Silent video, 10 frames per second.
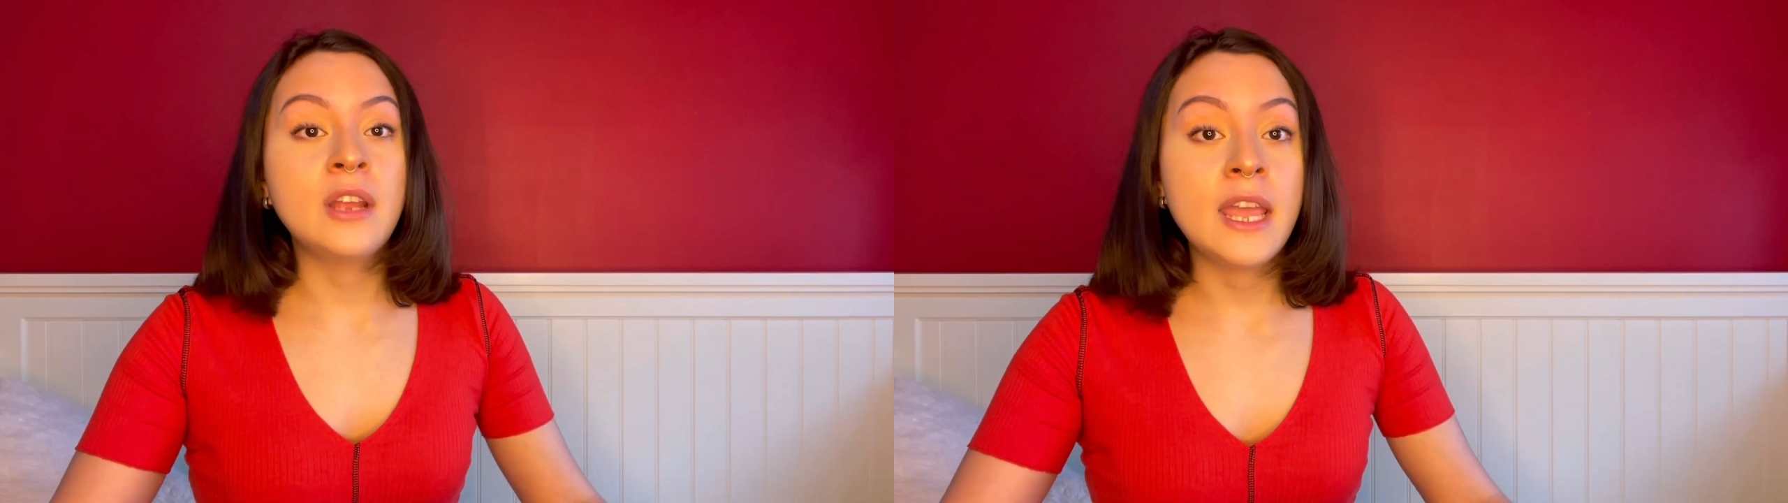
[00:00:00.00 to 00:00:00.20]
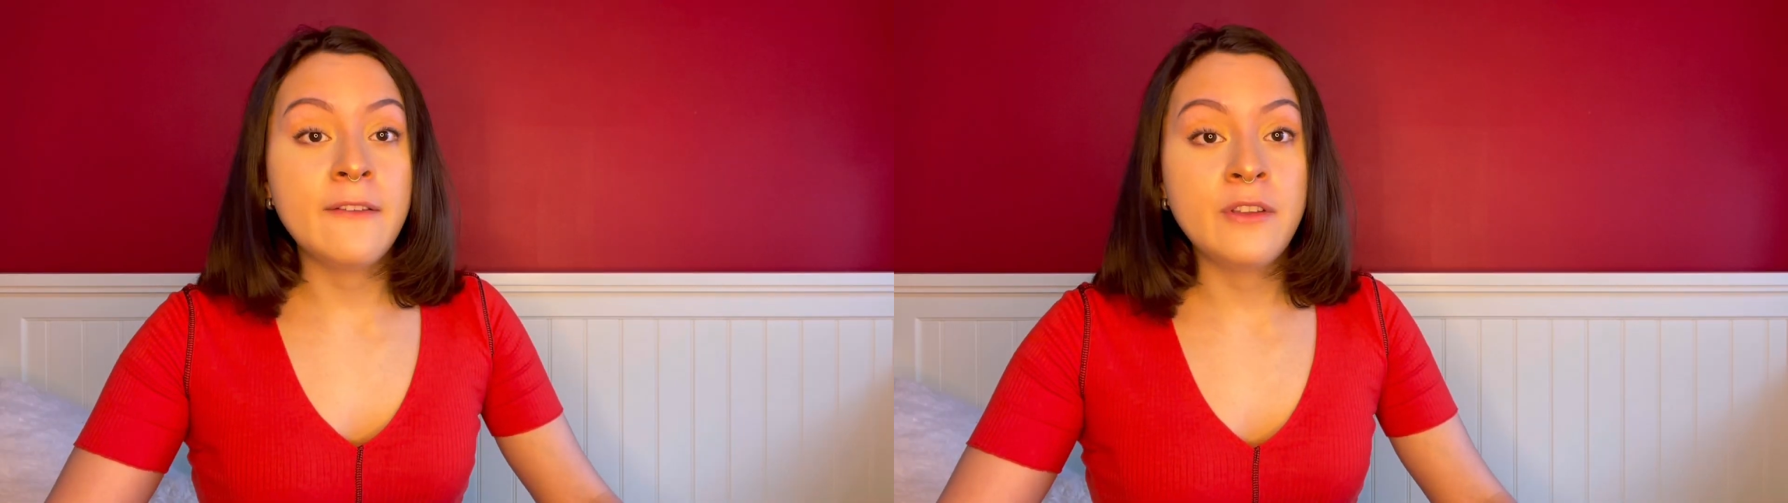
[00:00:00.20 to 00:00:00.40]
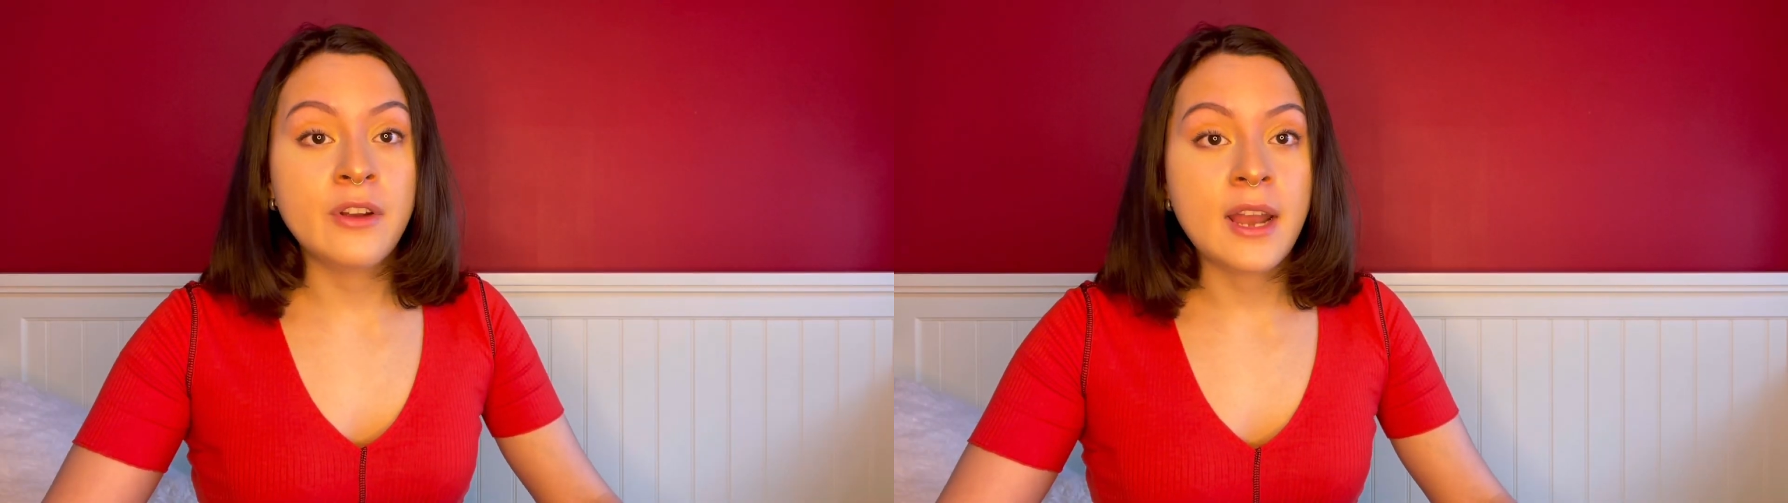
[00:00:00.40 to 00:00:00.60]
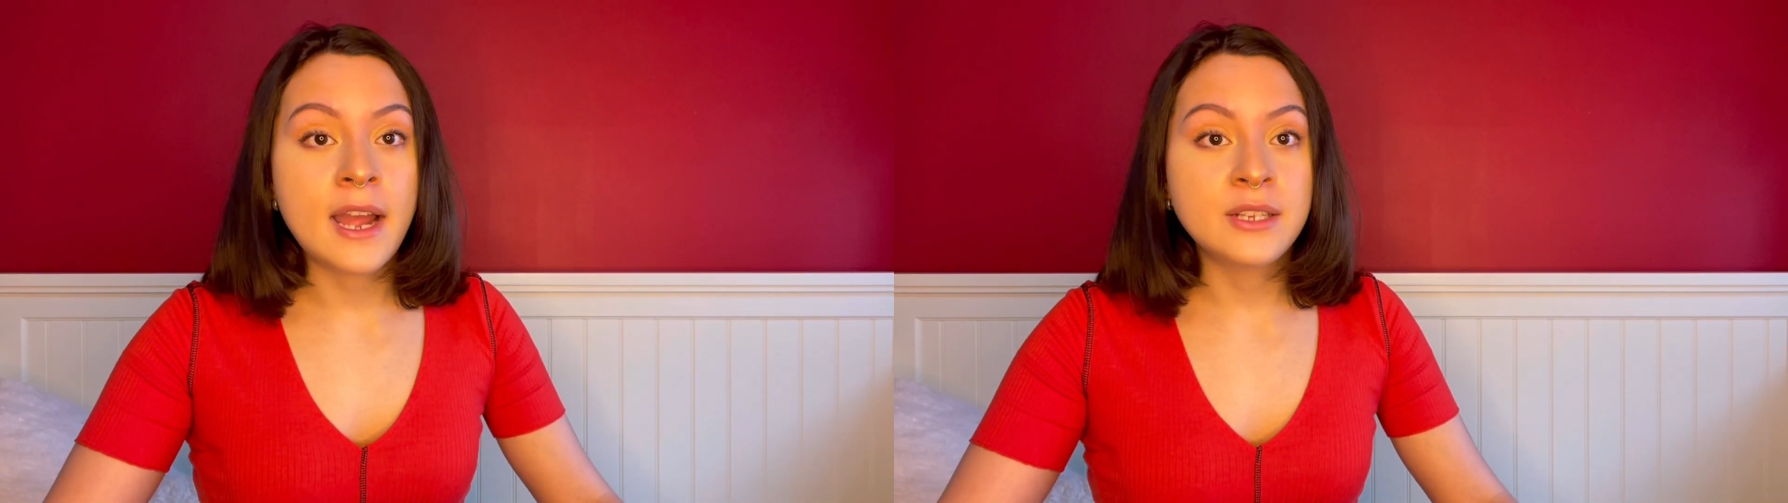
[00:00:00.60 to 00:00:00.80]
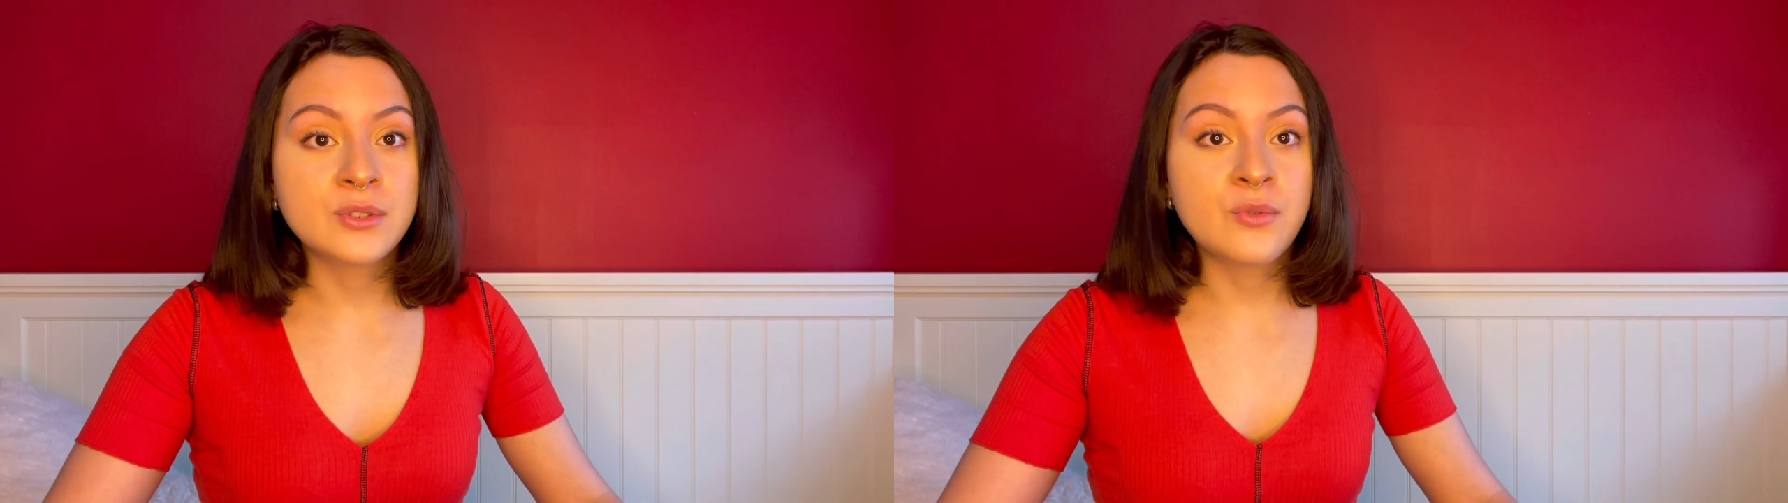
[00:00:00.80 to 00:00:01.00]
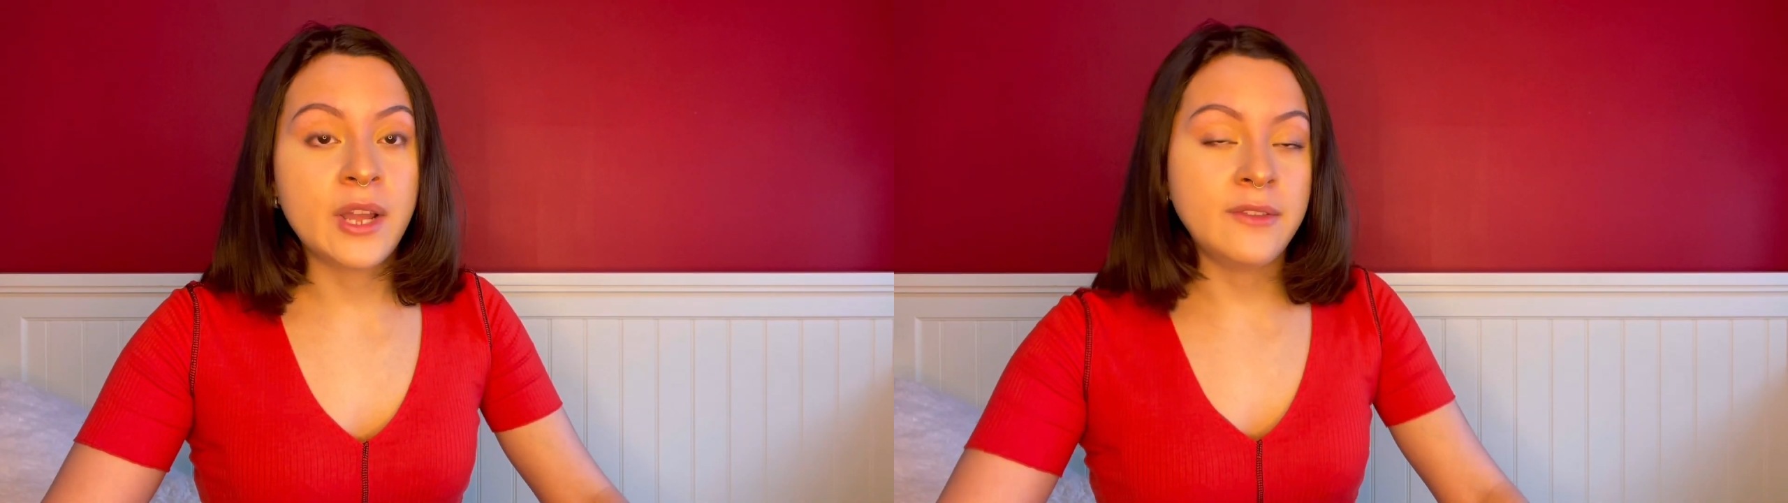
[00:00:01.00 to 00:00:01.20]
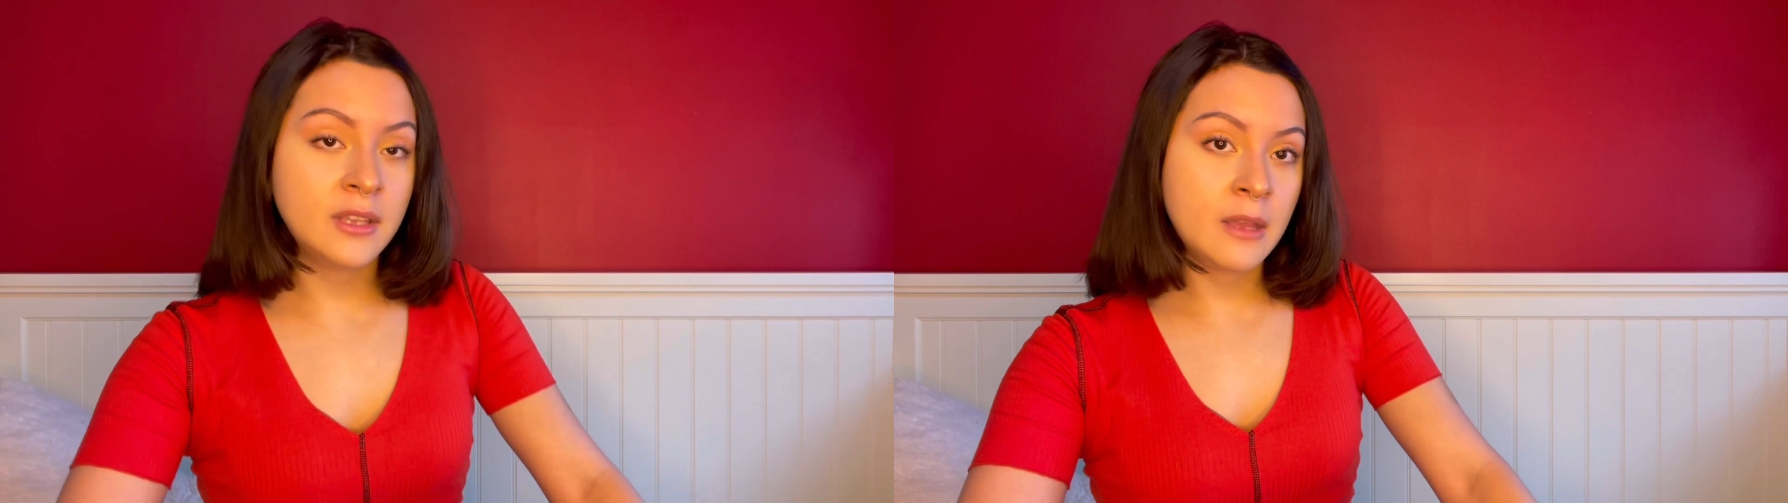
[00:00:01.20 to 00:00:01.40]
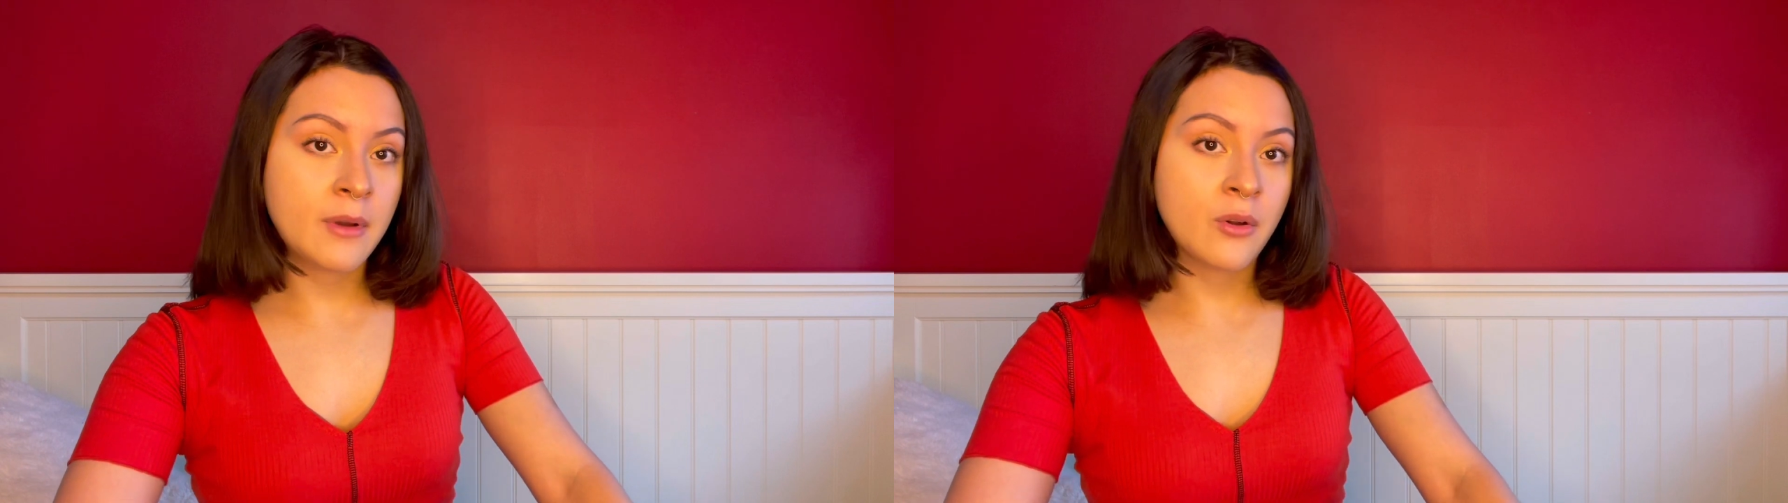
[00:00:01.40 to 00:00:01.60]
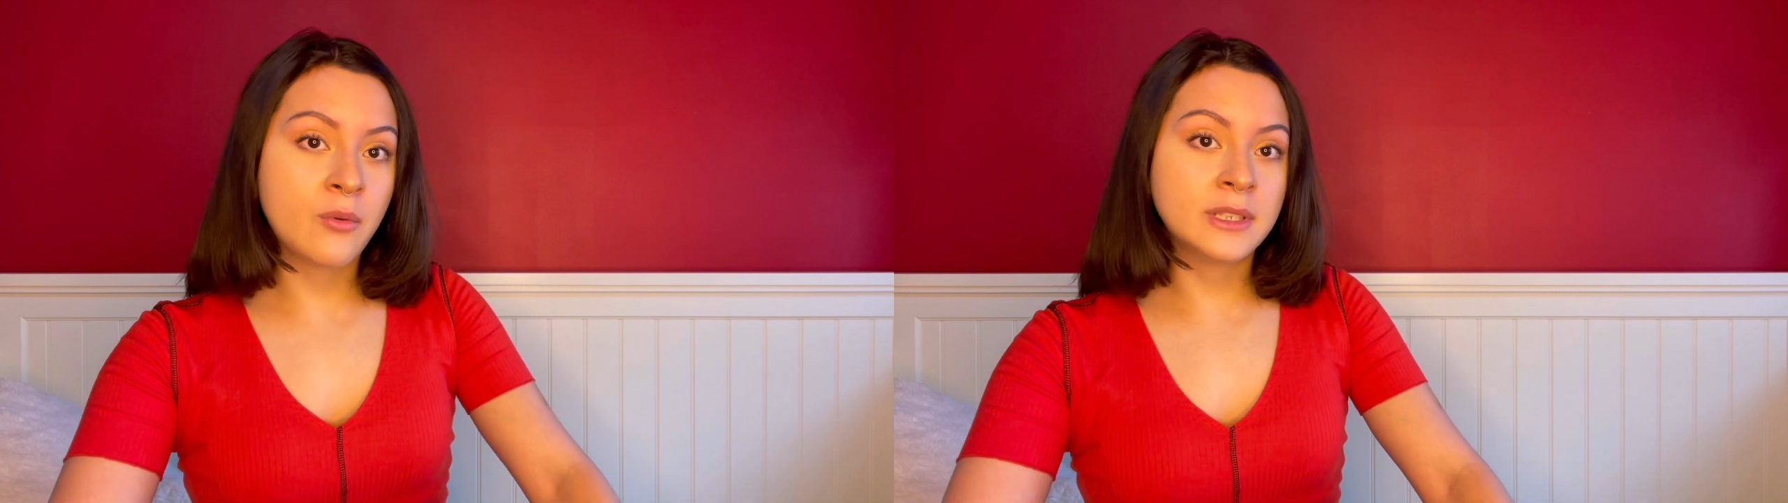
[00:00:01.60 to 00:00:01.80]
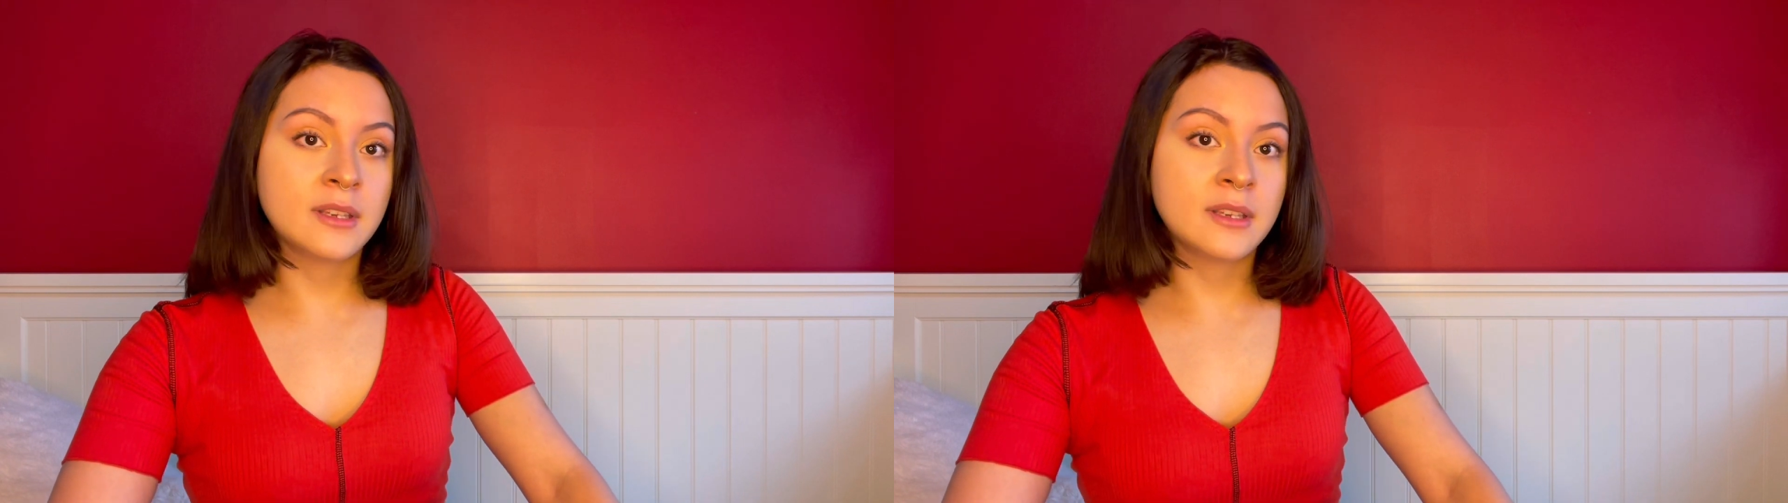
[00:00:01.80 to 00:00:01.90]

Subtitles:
If you're in high school and thinking about going